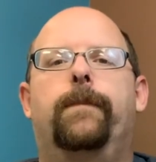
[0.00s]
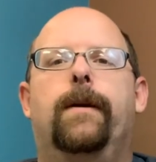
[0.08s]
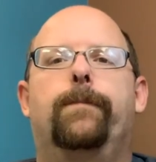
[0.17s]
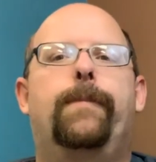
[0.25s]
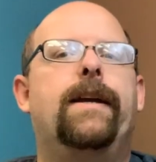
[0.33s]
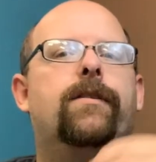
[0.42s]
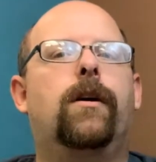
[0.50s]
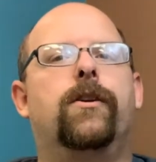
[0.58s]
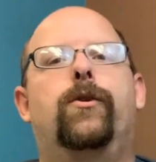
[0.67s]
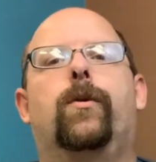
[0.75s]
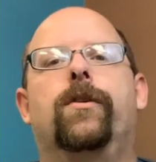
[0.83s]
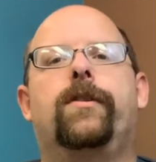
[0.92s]
based on
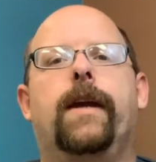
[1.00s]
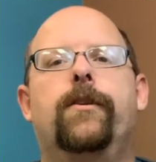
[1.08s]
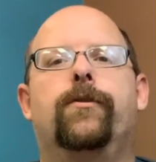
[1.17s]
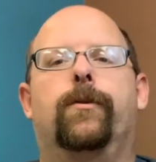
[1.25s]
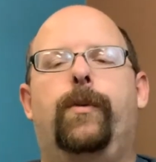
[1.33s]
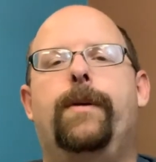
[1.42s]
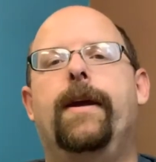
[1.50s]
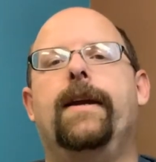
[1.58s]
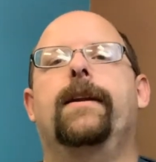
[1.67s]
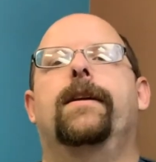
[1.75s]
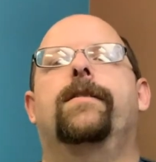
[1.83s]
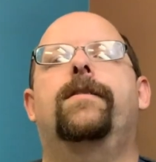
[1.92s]
your schedule. We
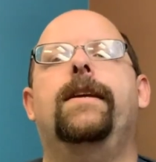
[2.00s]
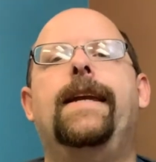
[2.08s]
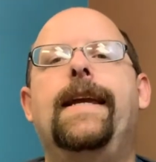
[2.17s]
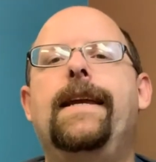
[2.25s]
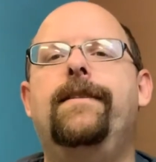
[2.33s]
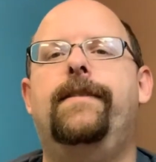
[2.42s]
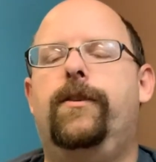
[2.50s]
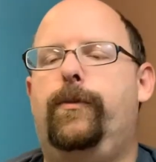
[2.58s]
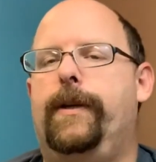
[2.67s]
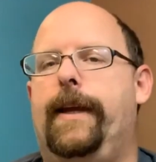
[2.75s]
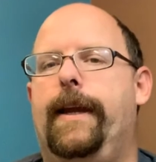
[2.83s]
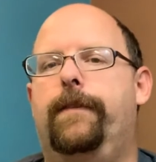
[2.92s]
make it as easy as
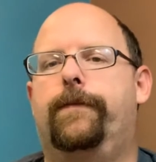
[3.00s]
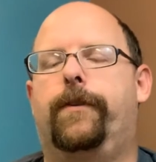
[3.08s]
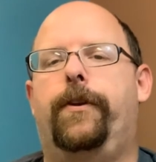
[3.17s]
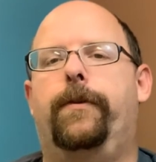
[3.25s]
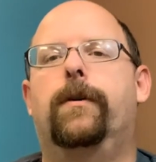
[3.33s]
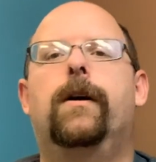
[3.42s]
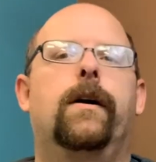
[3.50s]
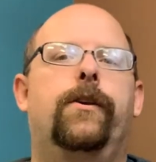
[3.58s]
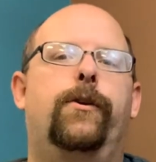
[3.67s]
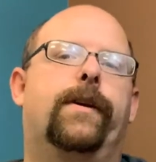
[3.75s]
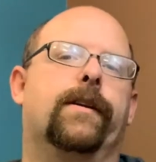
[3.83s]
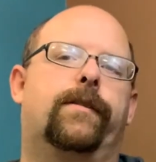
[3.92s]
we can for you.
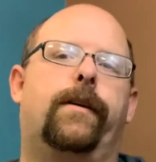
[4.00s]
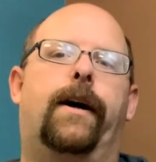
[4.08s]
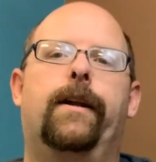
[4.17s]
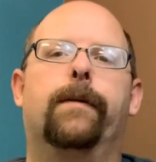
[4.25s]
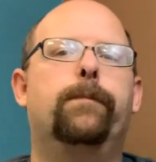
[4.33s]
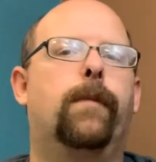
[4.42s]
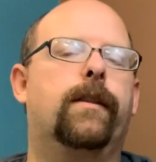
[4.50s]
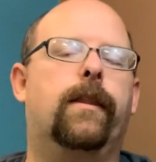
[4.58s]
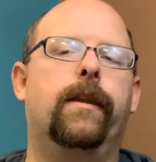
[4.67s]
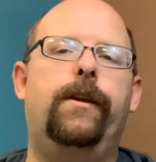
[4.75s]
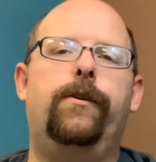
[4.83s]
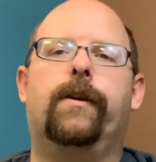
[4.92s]
You can sign up
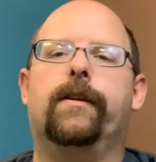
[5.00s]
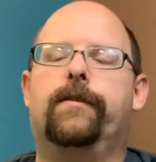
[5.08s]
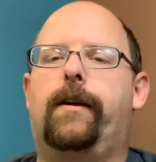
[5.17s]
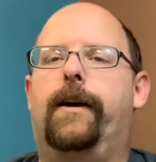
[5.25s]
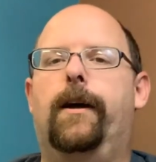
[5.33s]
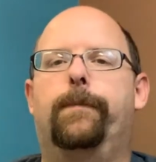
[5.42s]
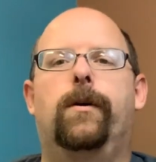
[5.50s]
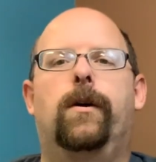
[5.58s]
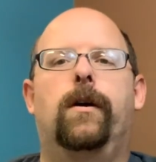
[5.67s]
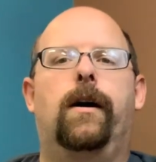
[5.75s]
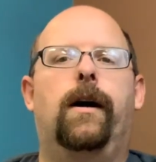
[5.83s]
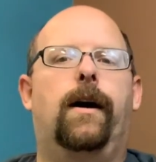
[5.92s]
monthly. You can sign up,
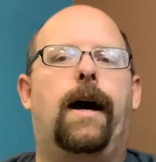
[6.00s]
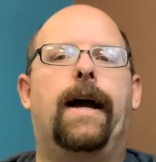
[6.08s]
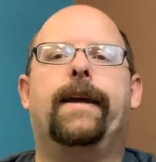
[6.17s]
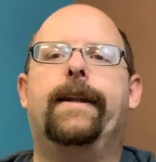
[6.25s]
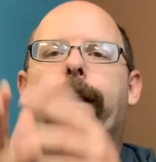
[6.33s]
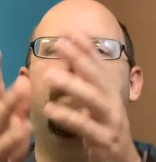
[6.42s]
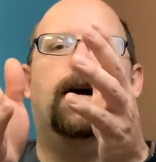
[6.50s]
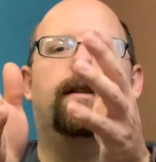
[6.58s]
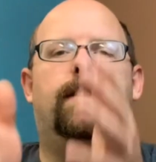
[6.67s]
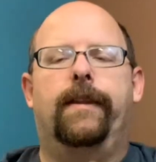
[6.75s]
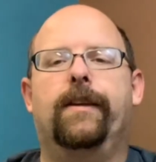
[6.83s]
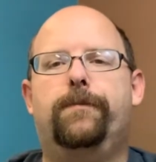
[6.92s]
I can help
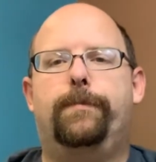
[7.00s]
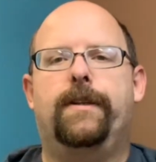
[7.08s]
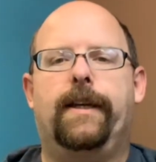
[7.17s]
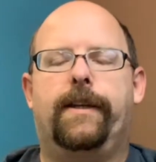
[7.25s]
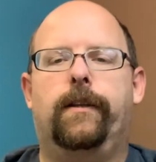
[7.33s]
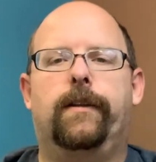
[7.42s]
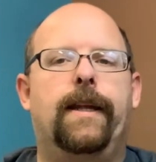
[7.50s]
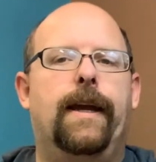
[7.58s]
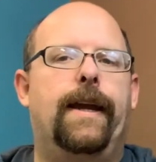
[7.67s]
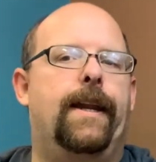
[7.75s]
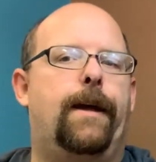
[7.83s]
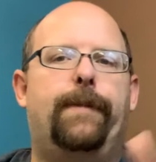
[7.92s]
out this particular
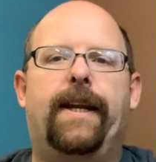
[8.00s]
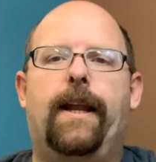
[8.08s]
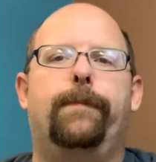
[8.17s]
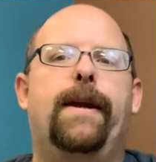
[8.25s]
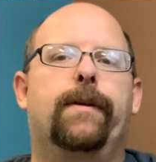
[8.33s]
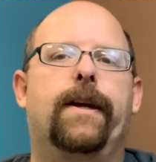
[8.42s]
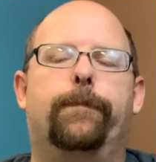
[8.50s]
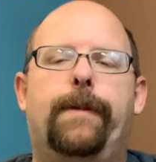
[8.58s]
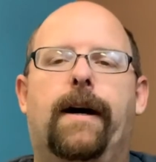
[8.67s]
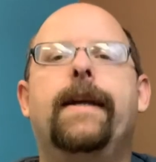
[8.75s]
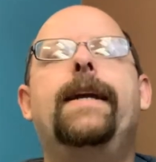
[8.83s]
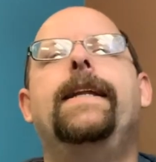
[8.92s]
day, and I may not be able to help
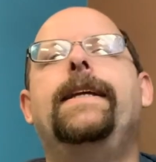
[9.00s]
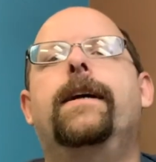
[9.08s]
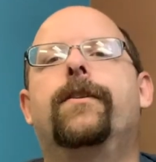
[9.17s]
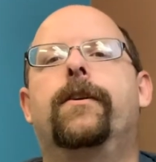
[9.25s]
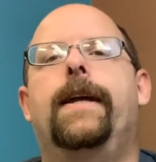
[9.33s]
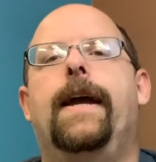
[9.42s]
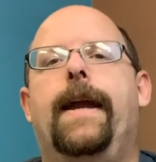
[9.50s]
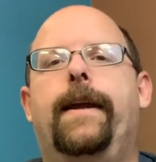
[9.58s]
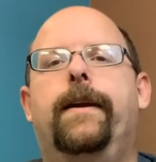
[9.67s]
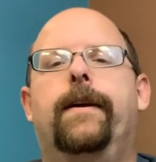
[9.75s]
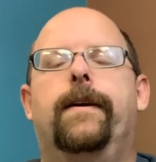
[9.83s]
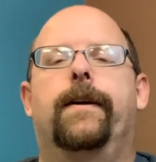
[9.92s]
out any other
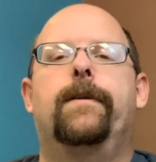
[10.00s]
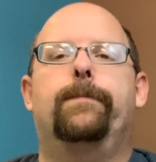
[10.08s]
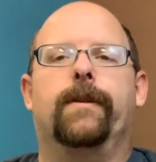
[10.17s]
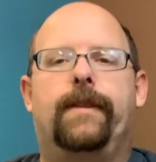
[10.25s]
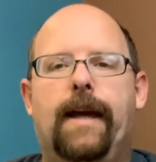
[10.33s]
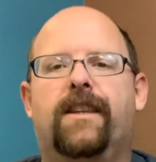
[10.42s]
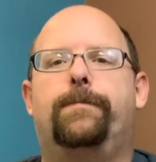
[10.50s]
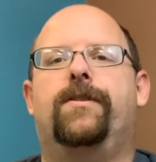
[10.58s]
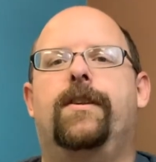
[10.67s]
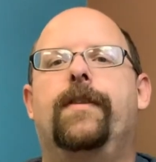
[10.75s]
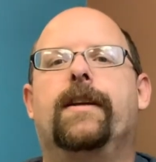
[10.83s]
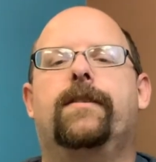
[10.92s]
day, but that
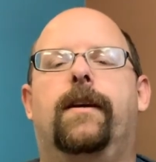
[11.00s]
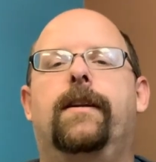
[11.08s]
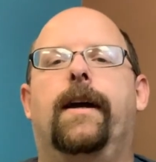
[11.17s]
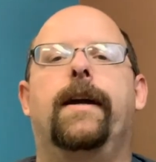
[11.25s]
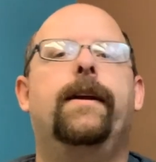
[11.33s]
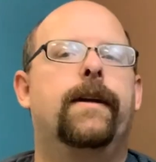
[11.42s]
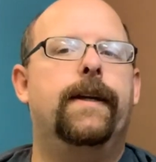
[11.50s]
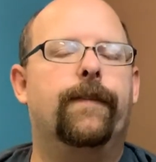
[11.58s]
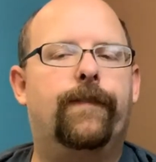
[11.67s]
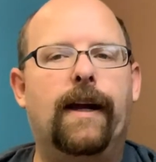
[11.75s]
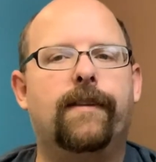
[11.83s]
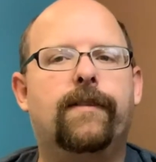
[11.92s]
specific Sunday.
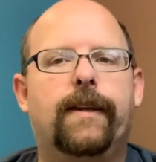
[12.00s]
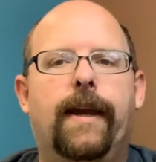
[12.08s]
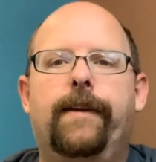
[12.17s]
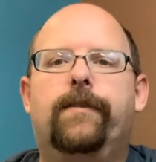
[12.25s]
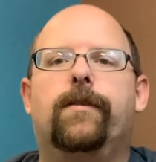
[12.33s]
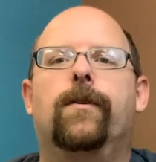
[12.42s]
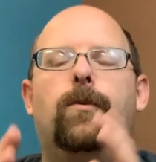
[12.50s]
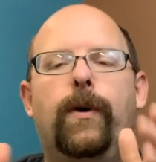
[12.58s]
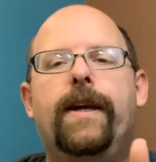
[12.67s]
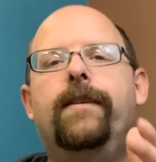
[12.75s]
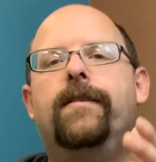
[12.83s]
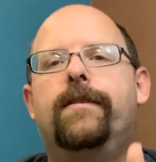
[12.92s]
If that's the case,
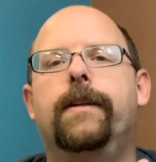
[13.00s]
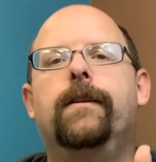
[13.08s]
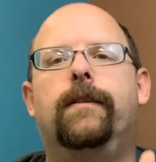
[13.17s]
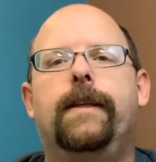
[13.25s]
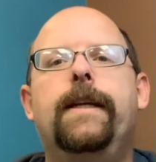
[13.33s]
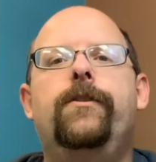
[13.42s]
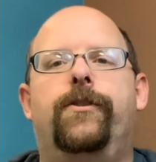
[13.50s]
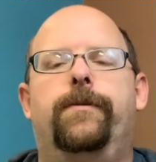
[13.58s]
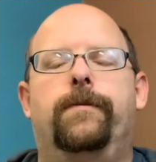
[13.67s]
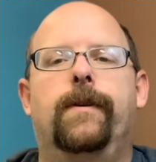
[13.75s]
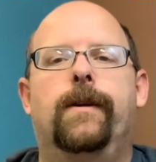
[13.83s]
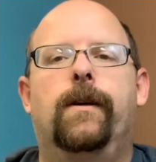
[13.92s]
we still need you.
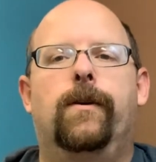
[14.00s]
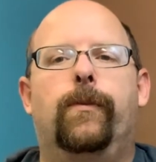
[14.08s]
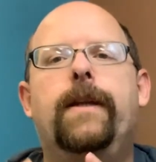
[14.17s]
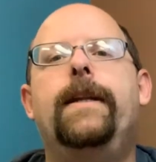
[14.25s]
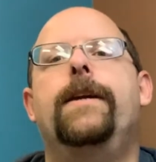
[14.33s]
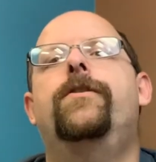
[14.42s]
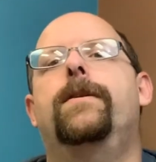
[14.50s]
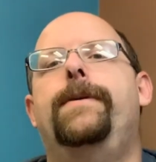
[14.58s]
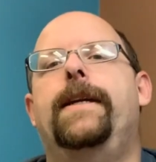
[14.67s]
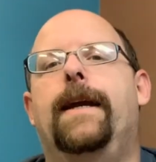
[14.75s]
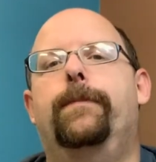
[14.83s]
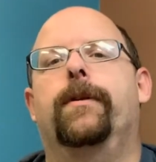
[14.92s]
We need you to
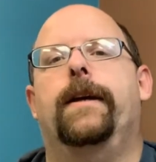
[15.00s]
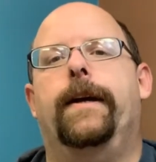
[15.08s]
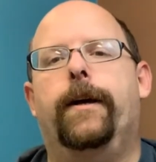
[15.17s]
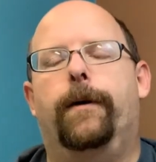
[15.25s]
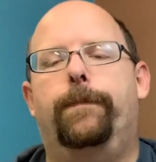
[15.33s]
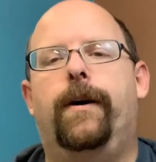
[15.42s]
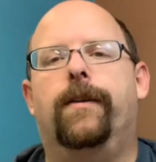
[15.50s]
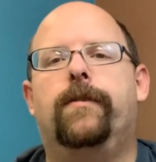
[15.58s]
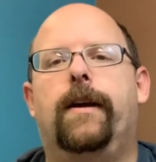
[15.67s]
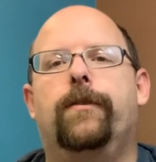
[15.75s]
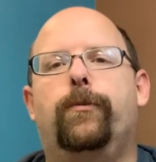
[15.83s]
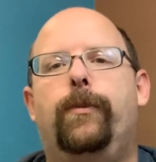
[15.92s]
be able to help us
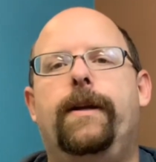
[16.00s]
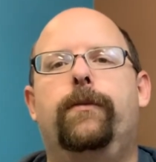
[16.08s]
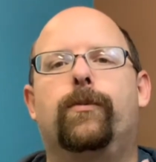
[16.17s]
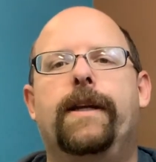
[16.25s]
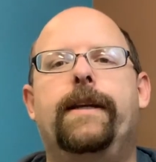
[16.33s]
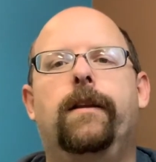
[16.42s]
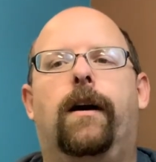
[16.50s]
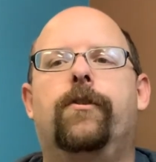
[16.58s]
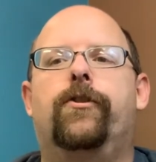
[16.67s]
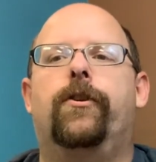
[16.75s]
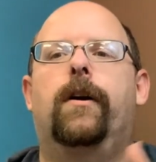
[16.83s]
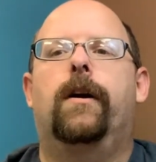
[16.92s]
as we
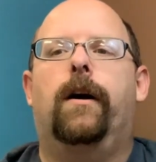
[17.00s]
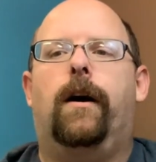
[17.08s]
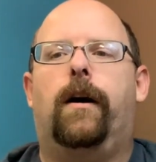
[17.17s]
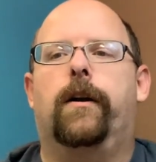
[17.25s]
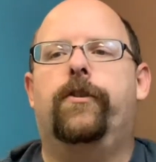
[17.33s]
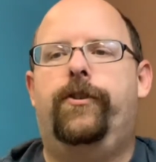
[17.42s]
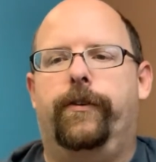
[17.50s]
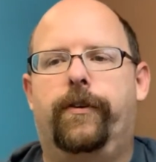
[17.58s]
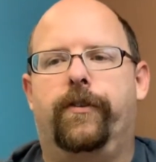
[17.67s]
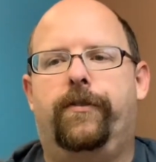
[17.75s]
relaunch our children's